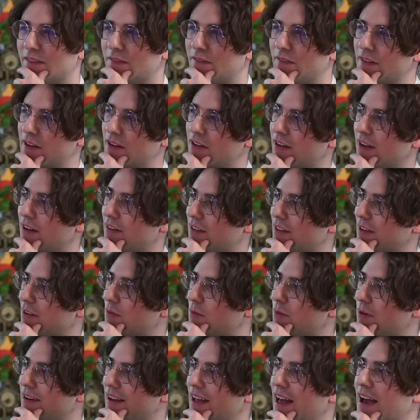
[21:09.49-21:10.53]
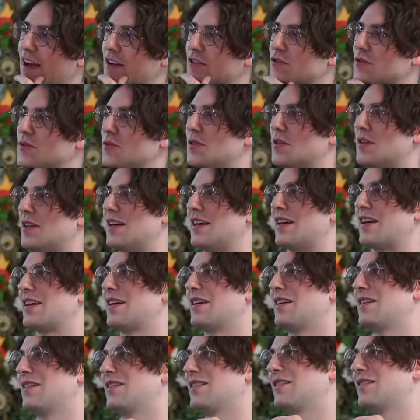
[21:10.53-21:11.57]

Figuring out like what actual like